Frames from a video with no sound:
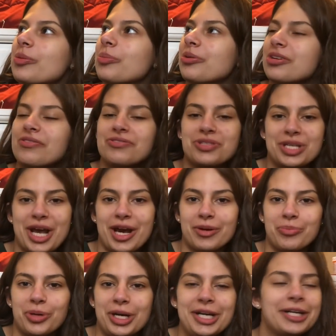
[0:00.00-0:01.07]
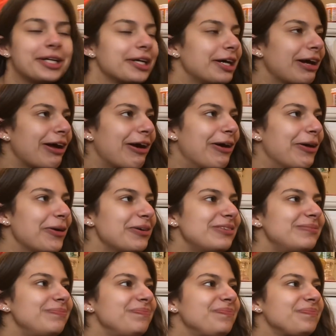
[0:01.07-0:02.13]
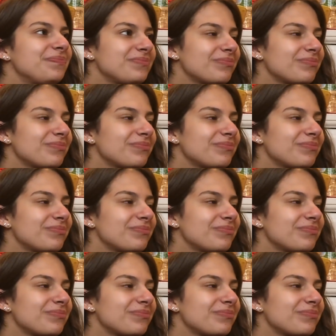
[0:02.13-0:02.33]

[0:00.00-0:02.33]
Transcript: a brief snack break. And